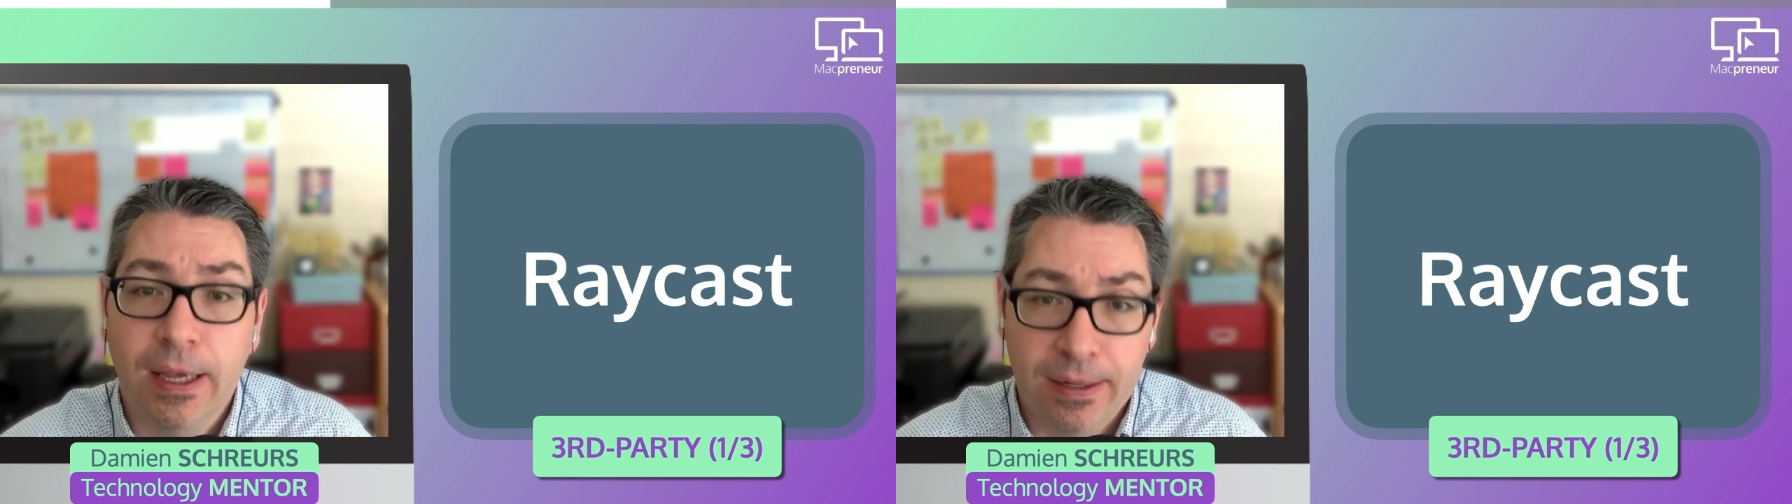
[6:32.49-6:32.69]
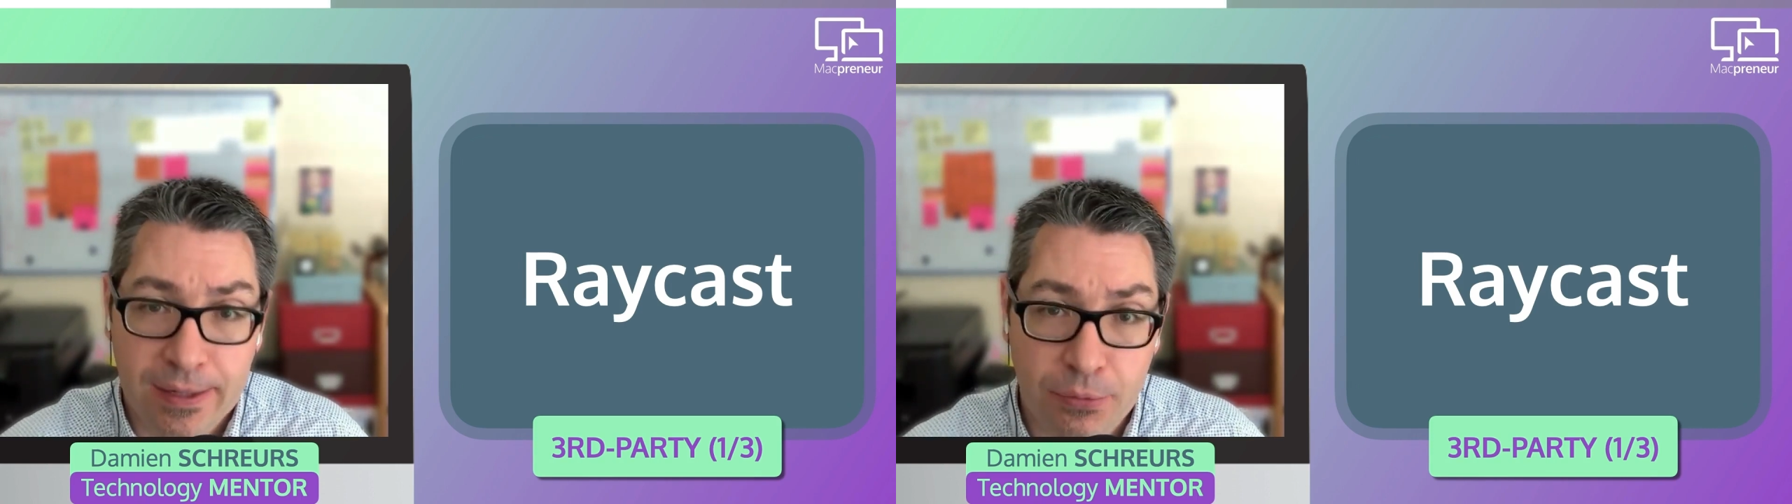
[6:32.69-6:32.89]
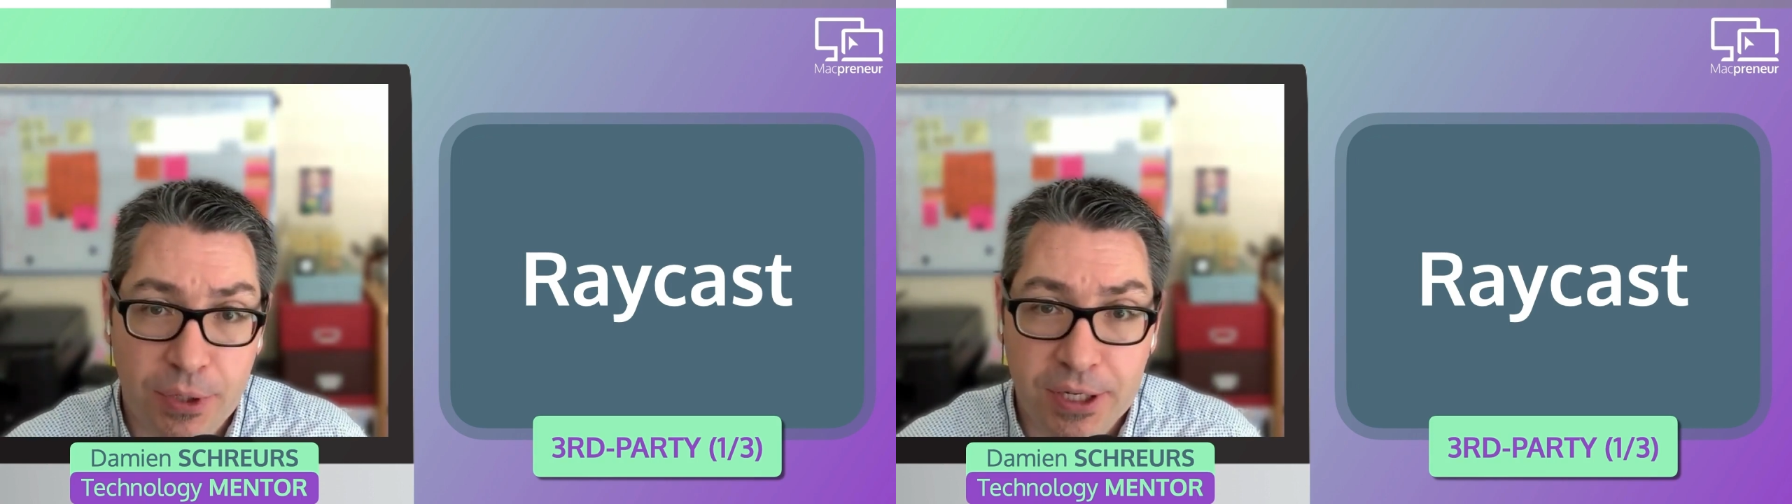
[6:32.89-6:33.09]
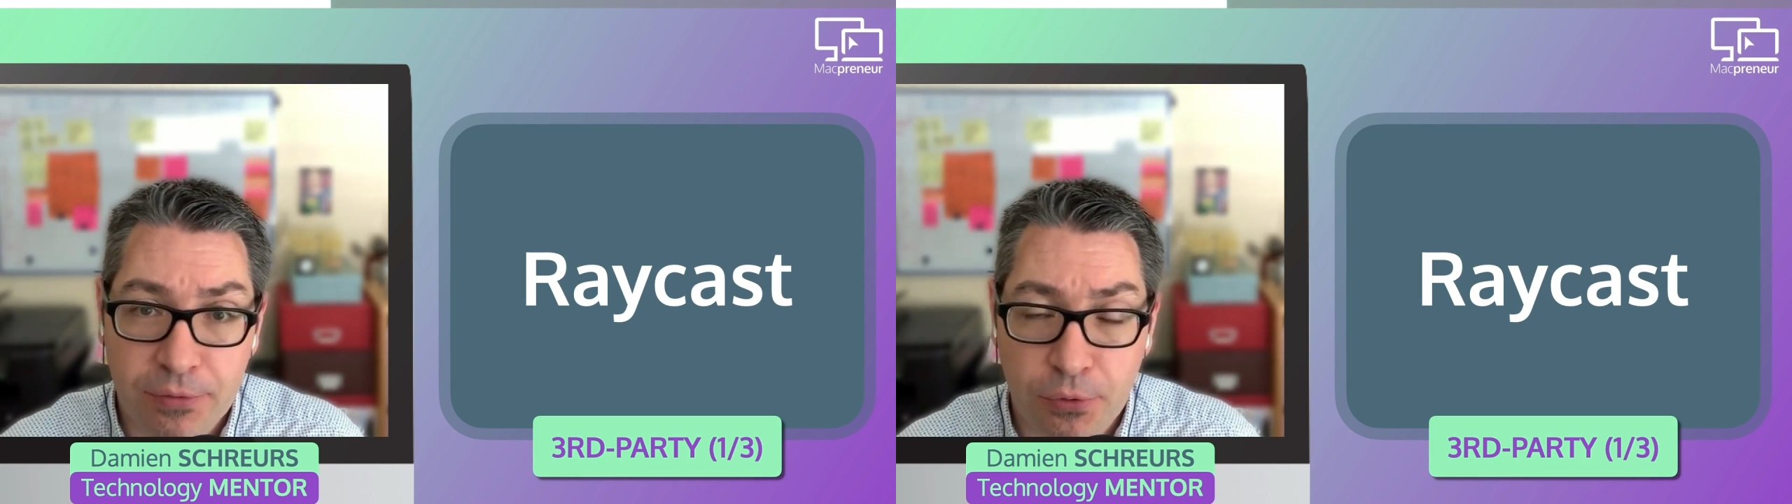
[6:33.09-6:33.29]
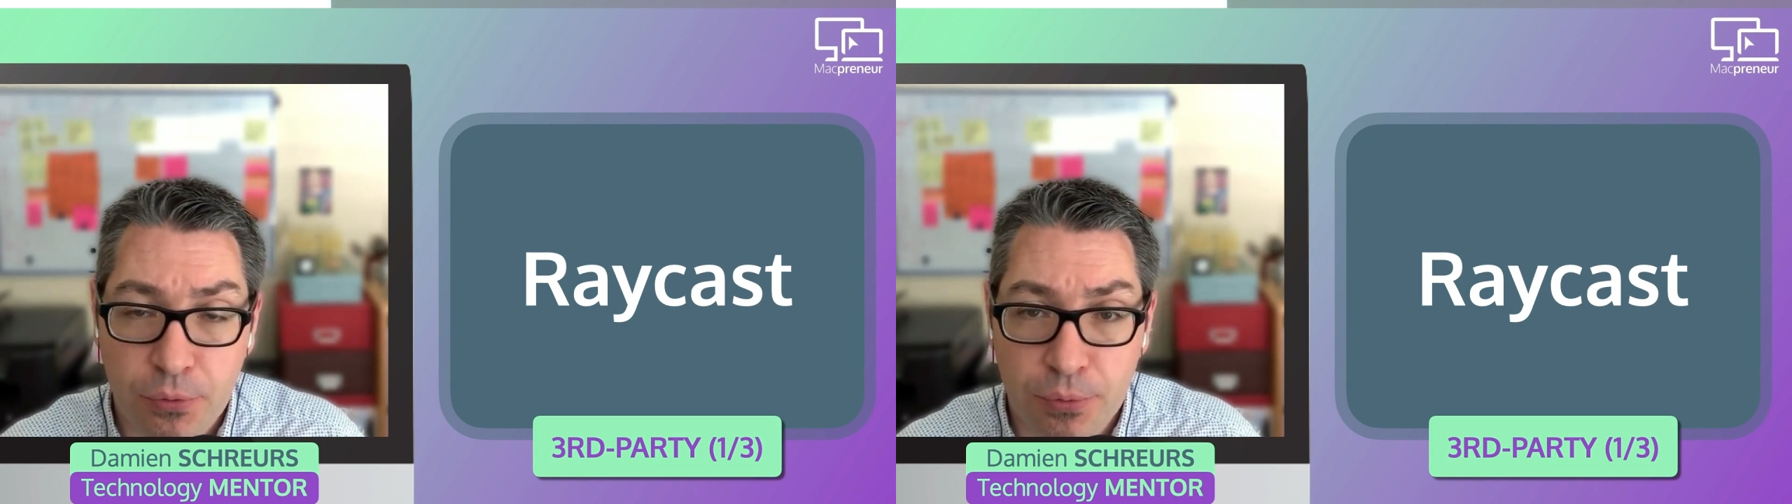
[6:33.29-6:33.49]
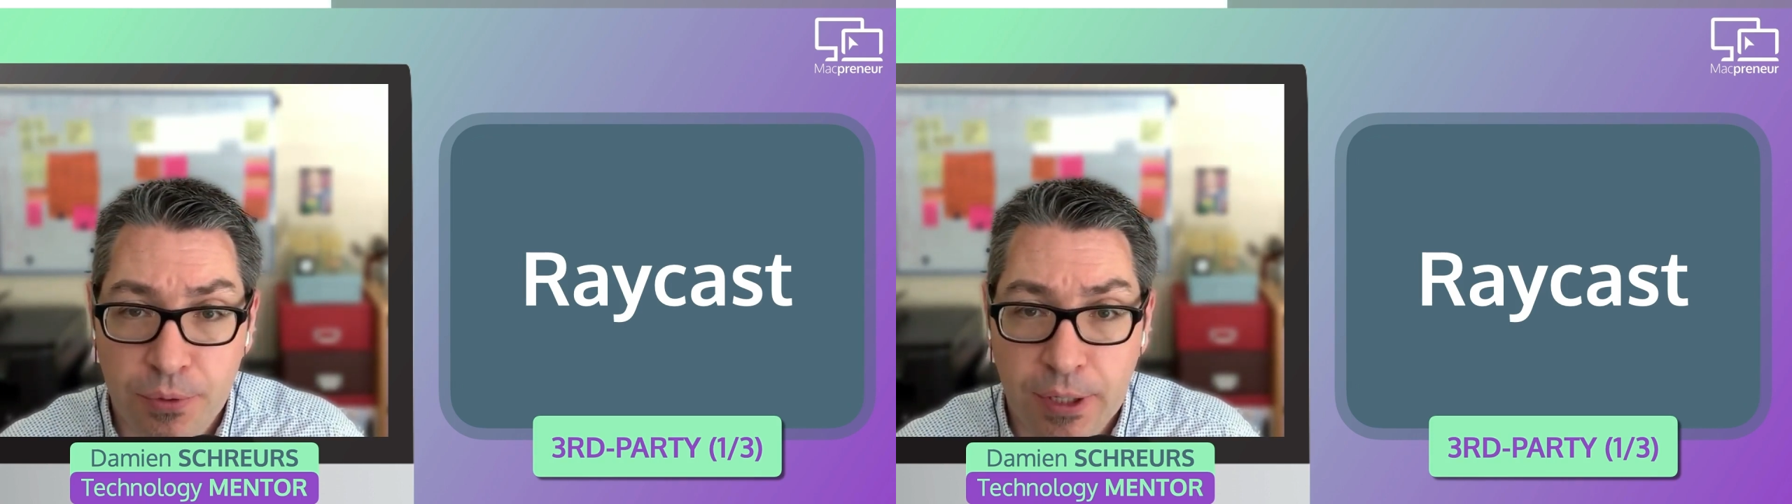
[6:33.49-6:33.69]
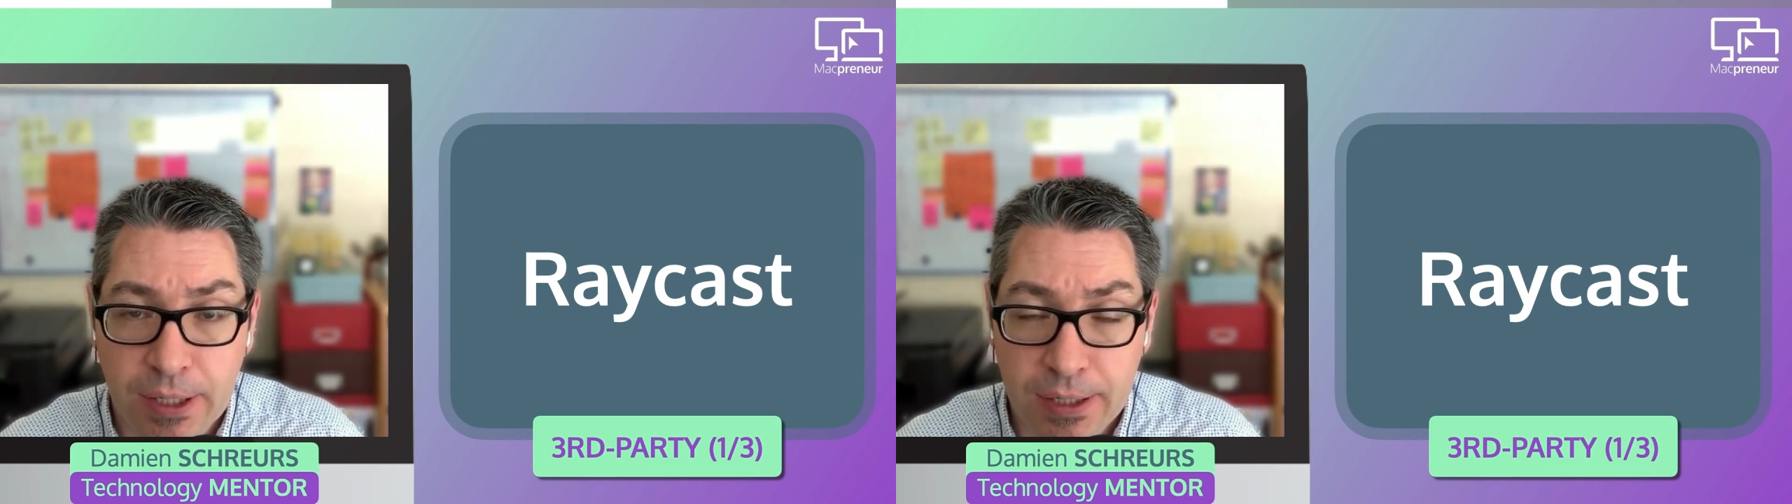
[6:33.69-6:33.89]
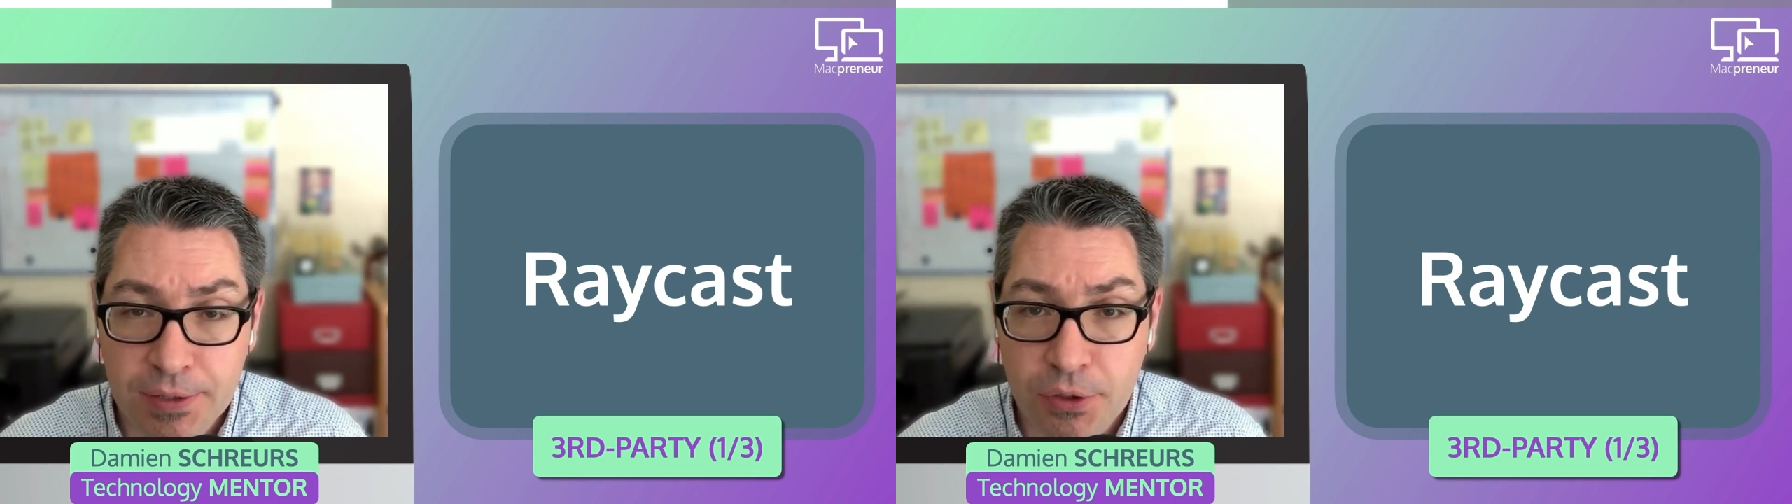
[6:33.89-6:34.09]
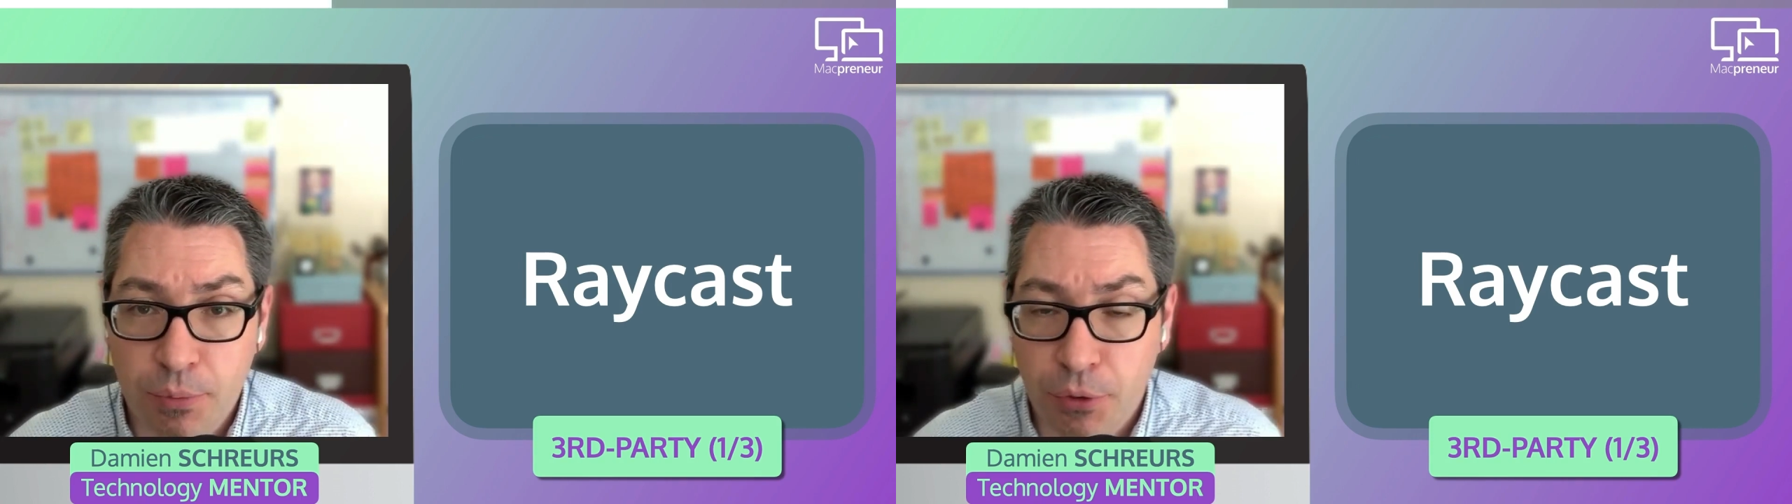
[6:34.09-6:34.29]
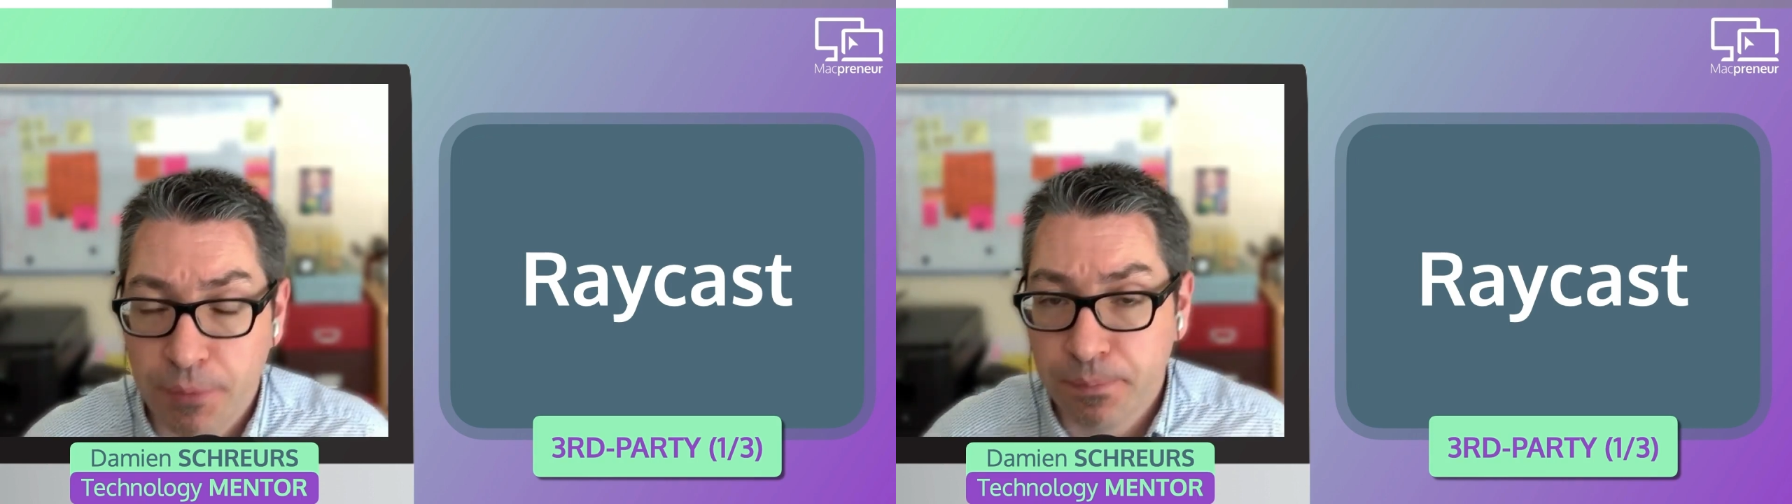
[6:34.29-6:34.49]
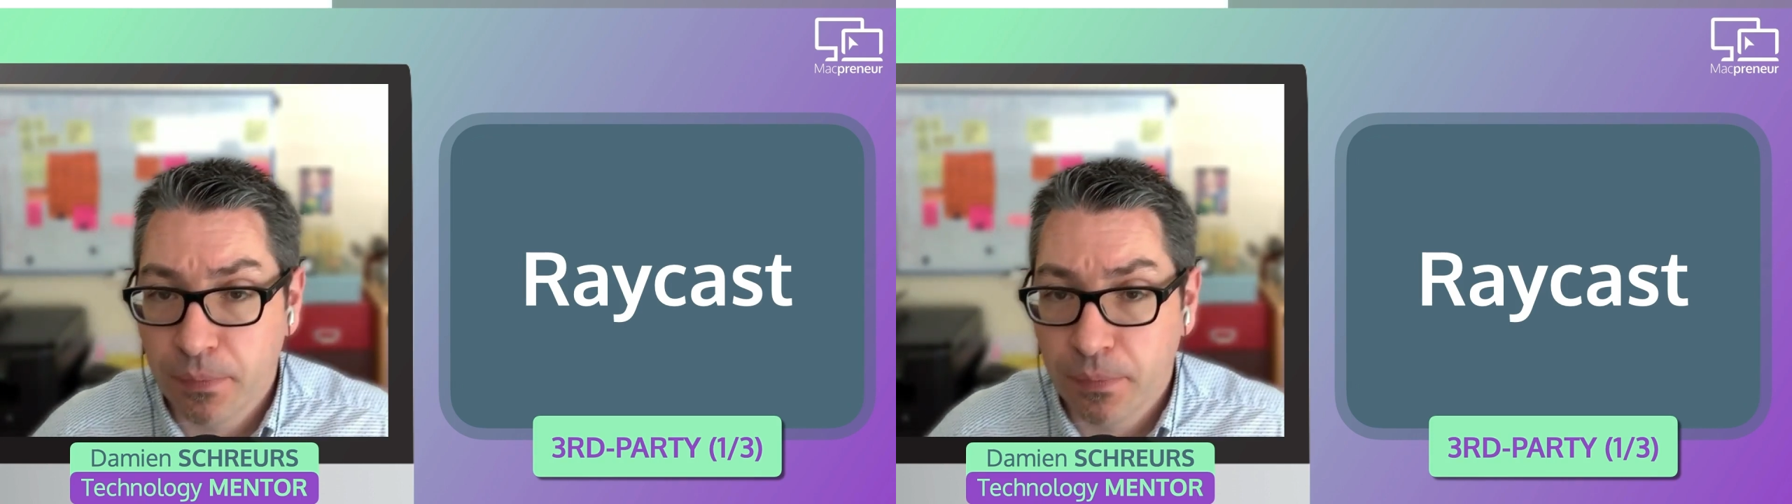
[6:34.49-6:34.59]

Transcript: and then will give you a summary